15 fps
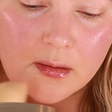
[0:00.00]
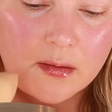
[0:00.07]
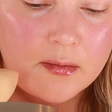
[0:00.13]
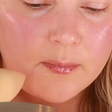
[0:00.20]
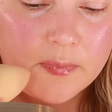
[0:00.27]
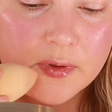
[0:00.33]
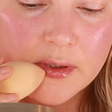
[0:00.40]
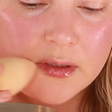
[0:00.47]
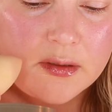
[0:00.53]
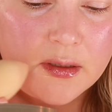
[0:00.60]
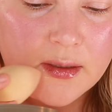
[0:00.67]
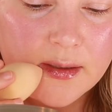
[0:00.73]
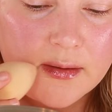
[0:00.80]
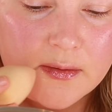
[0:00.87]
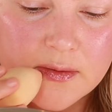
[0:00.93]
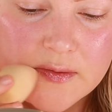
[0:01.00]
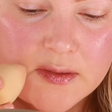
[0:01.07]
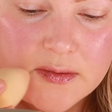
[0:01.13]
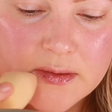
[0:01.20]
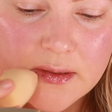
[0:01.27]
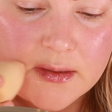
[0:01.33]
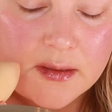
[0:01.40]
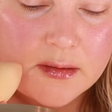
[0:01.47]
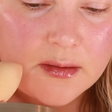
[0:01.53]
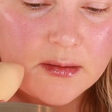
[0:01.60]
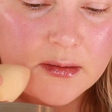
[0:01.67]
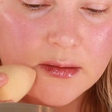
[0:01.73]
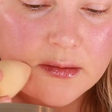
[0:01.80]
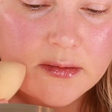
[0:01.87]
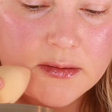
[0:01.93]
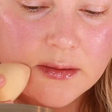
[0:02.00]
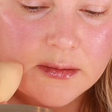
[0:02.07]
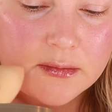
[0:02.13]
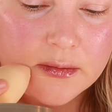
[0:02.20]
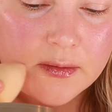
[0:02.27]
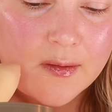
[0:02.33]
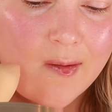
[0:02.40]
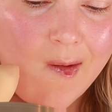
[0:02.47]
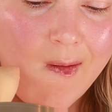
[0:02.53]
blend it out just like I did the concealer.